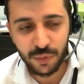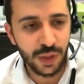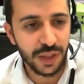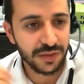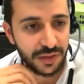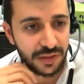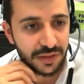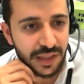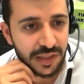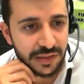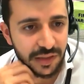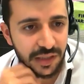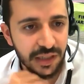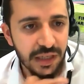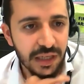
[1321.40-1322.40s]

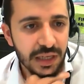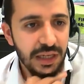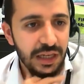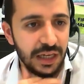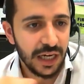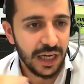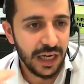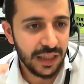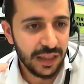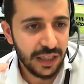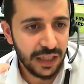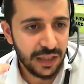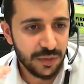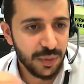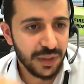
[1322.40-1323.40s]
2060. I
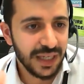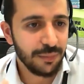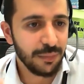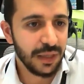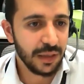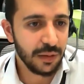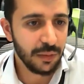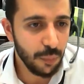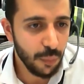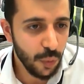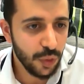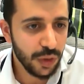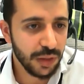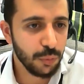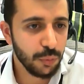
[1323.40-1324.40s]
think it's becoming
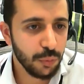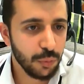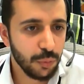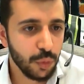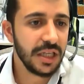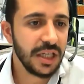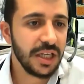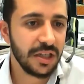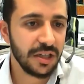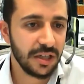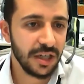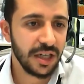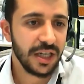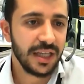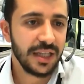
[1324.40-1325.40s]
more and more clear
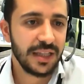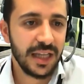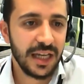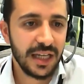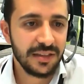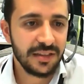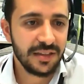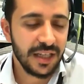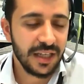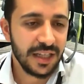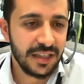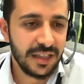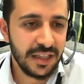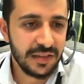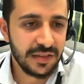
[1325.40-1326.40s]
that
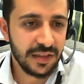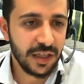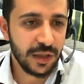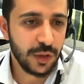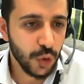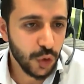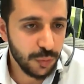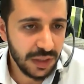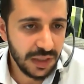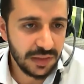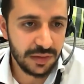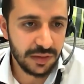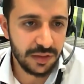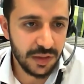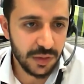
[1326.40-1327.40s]
these economies
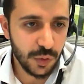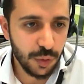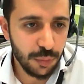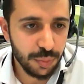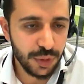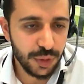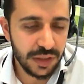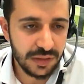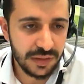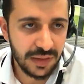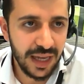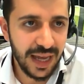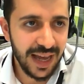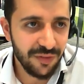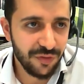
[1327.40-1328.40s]
and these companies
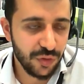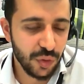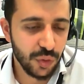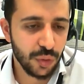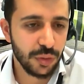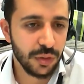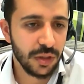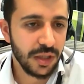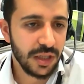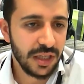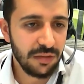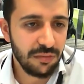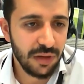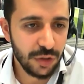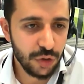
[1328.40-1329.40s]
have to
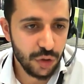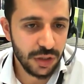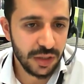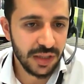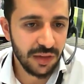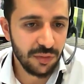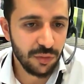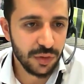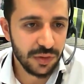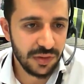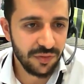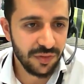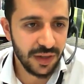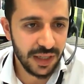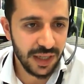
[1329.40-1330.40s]
eventually
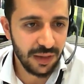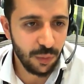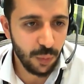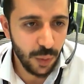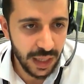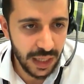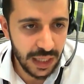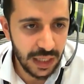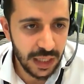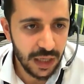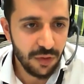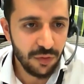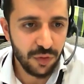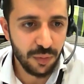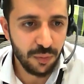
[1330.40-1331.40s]
diversify away
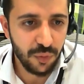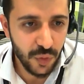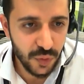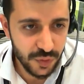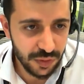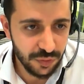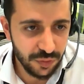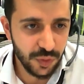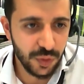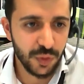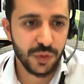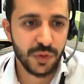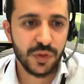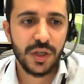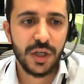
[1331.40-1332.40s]
from fossil
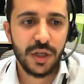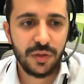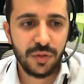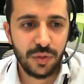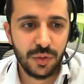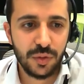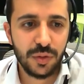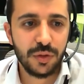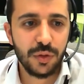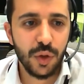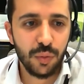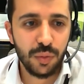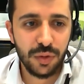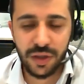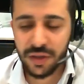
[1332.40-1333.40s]
fuels to
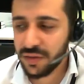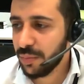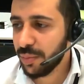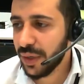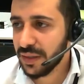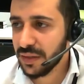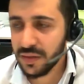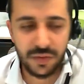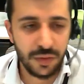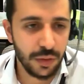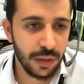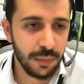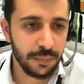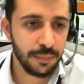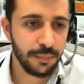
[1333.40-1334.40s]
lower their dependence on
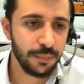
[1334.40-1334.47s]
them.